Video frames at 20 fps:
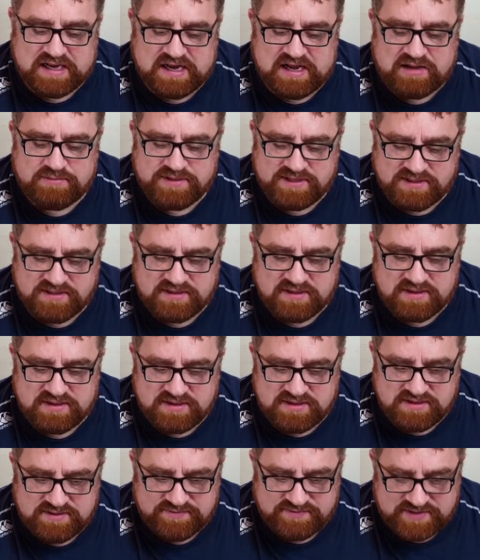I mean,
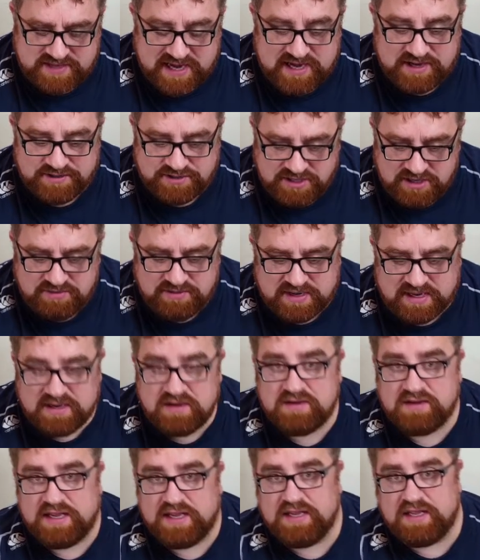that
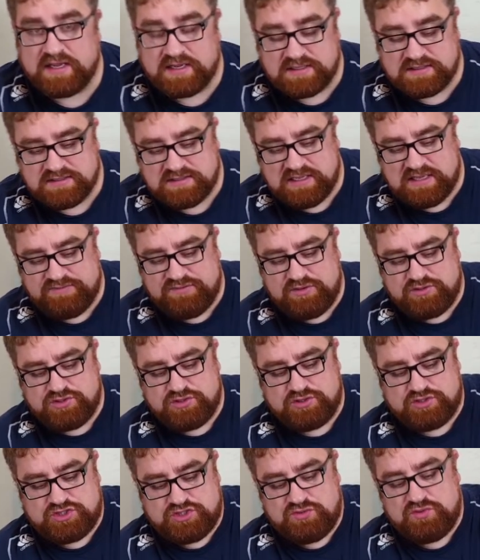unit here, if you
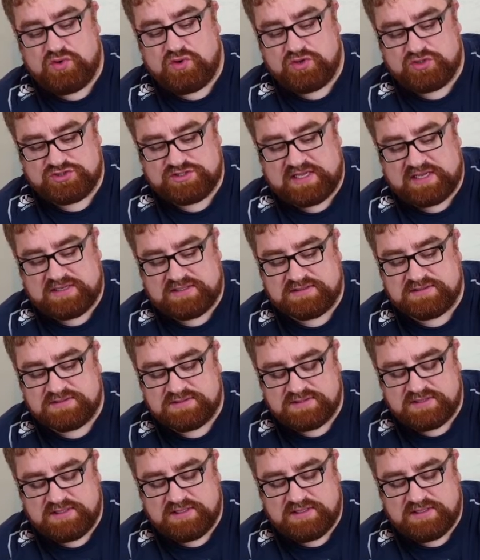took 2 Hawk's Talons,